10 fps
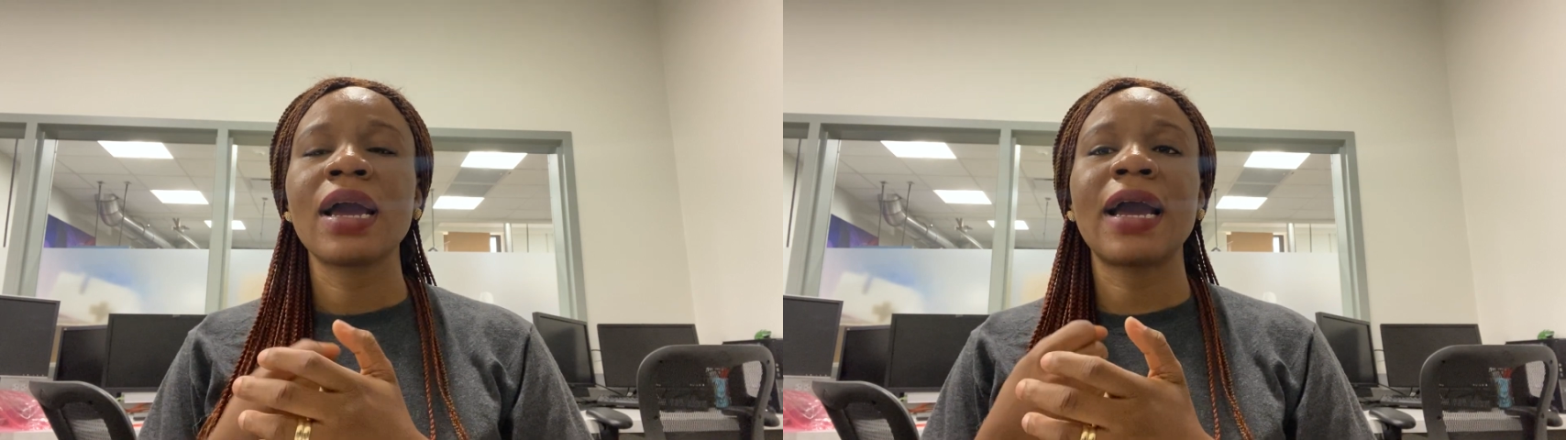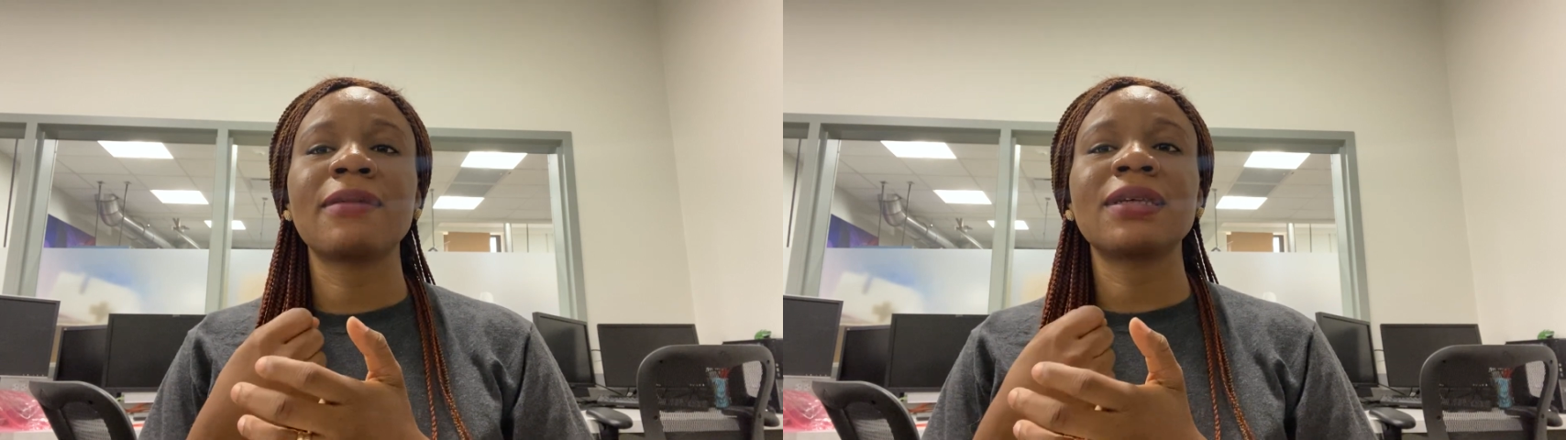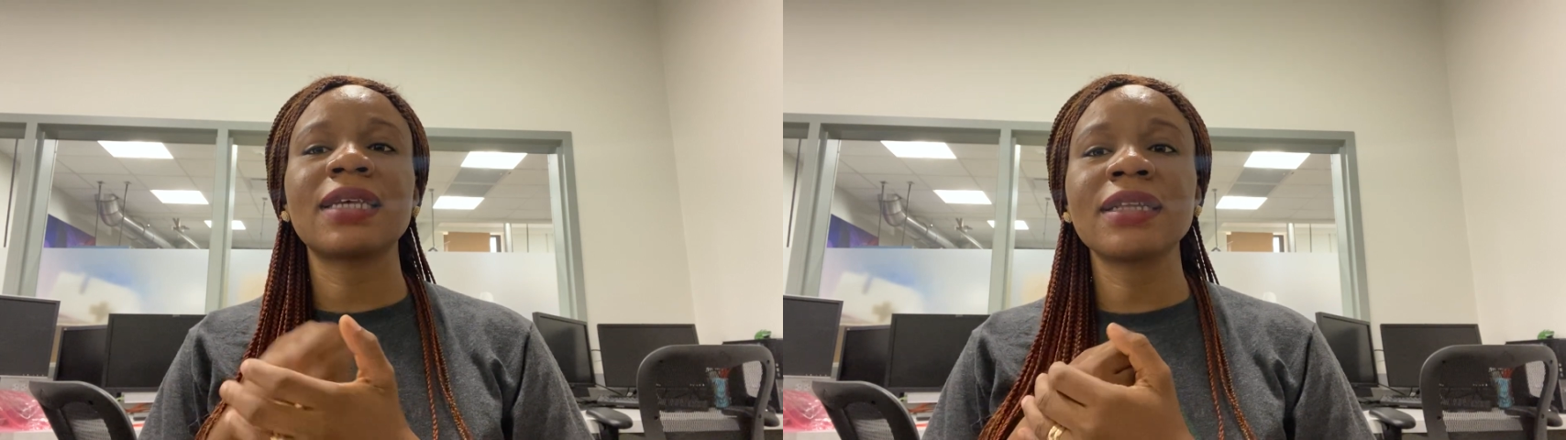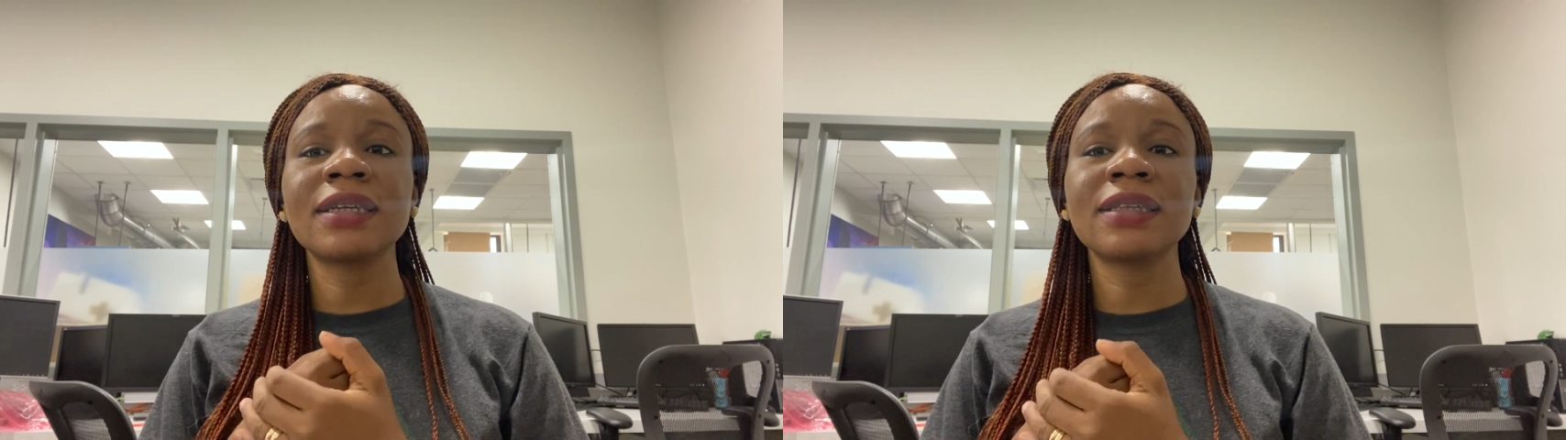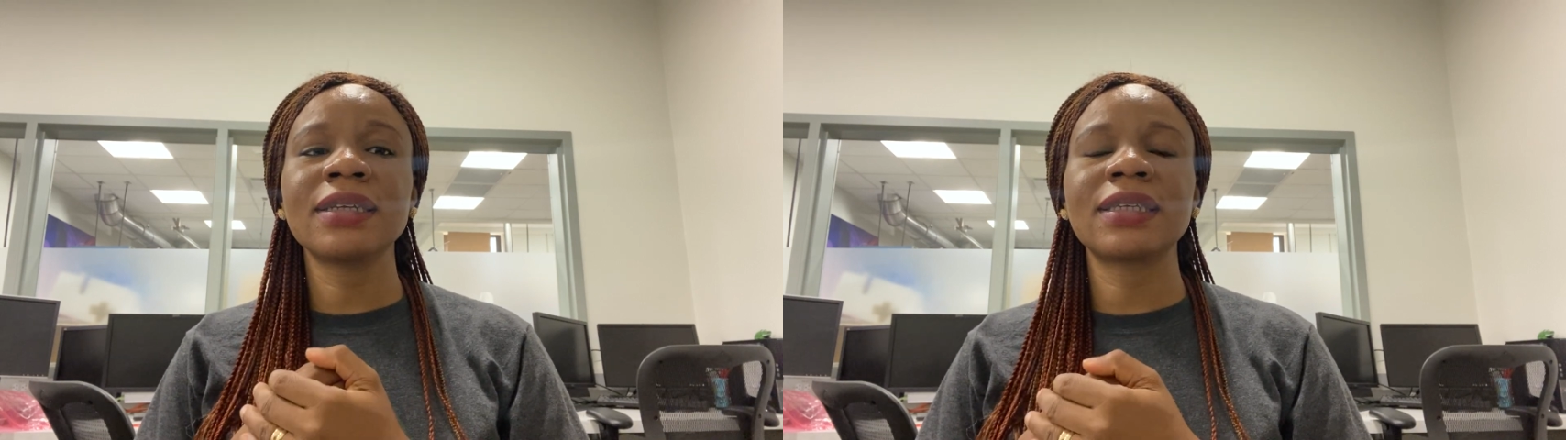I'm
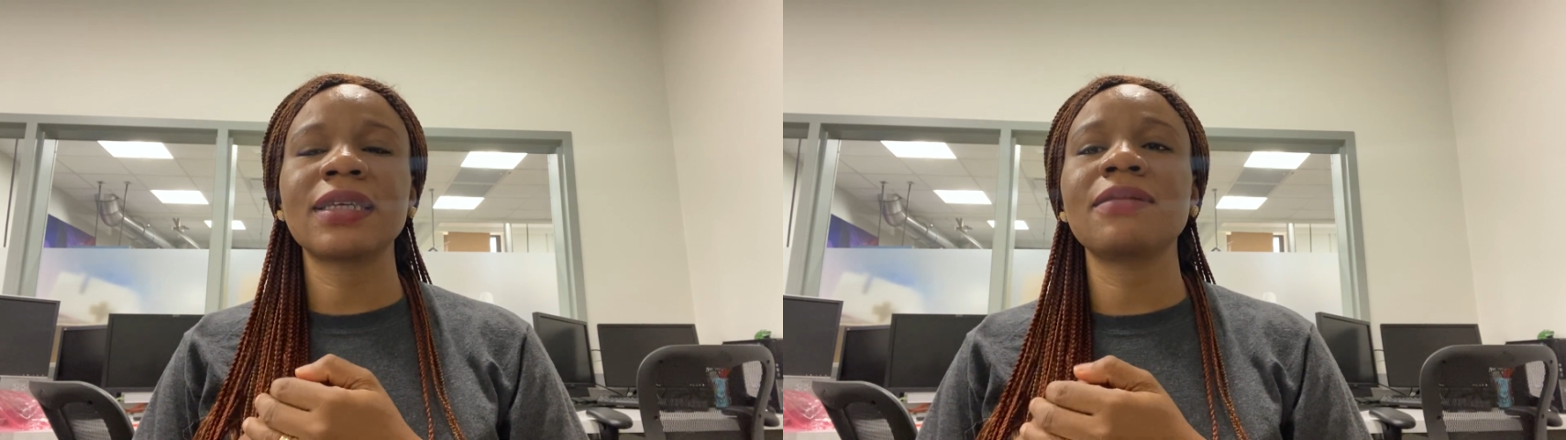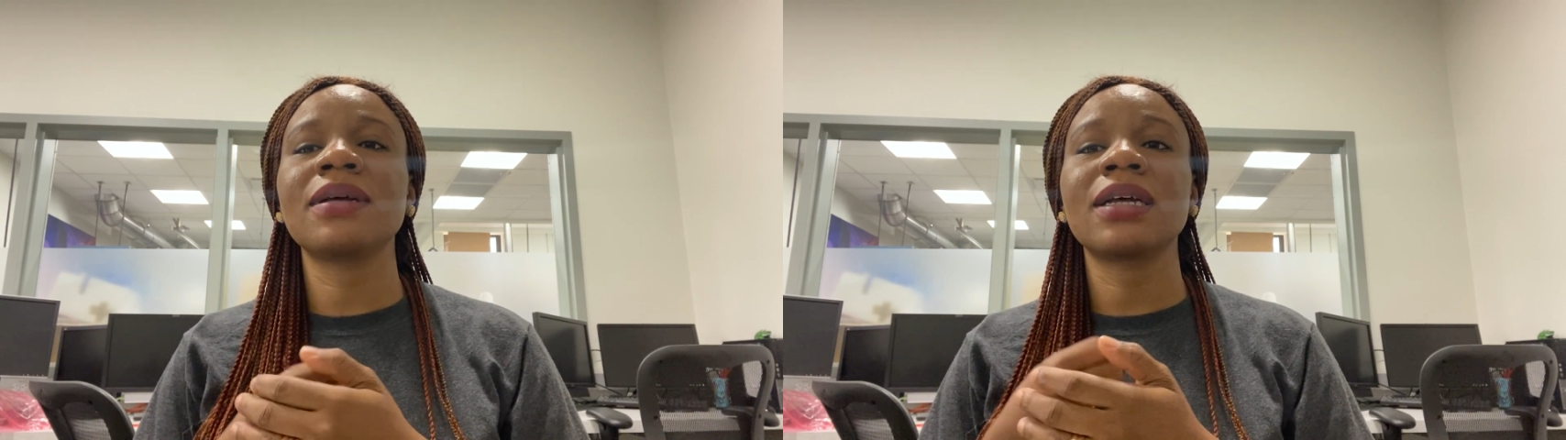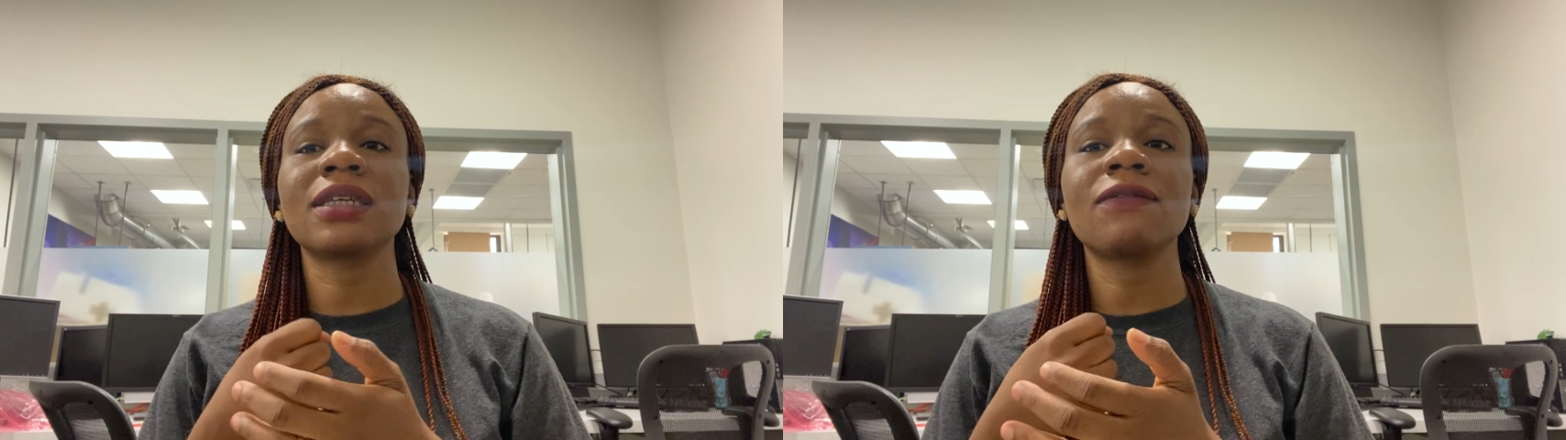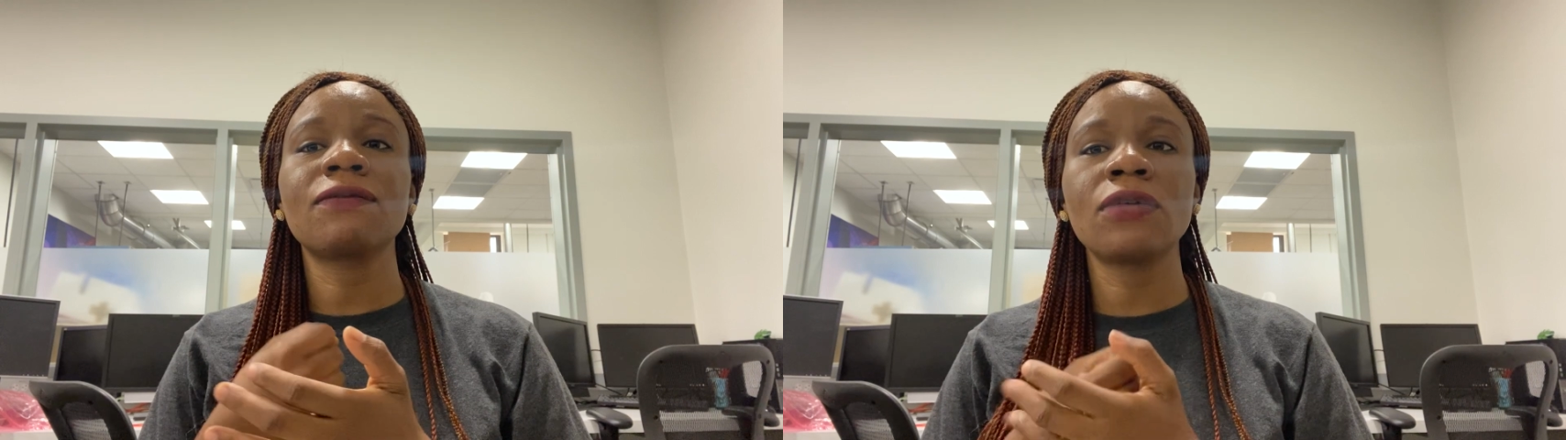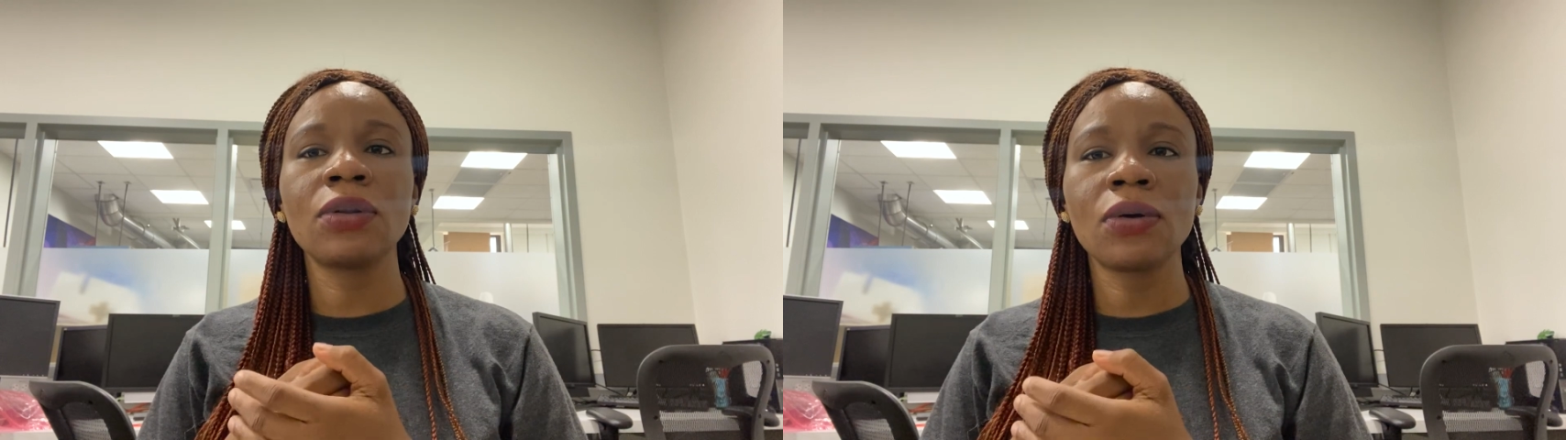sending this email as a
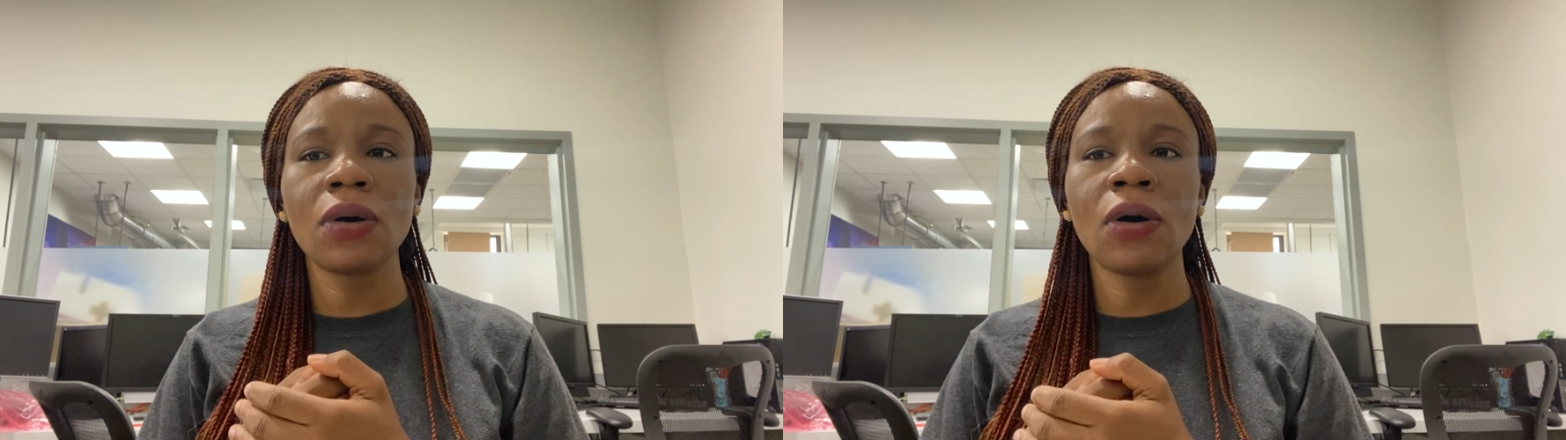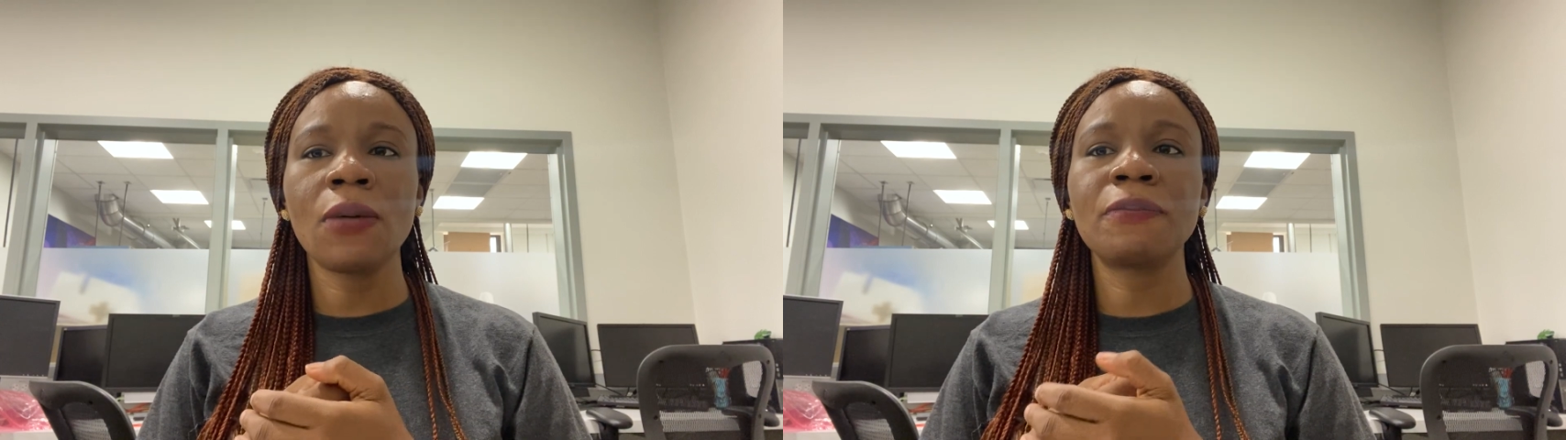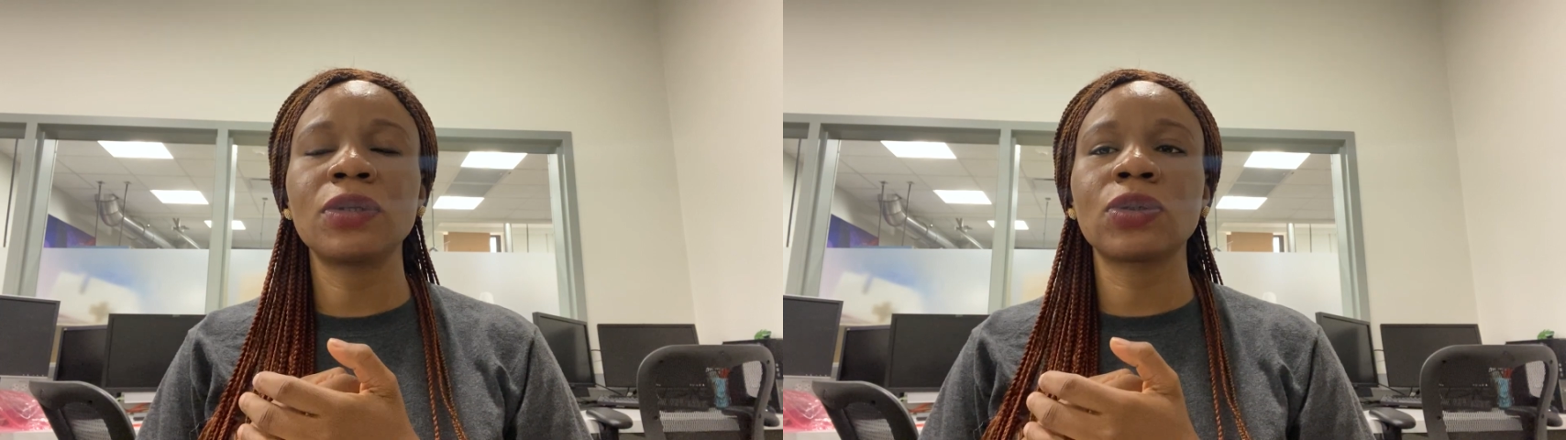follow-up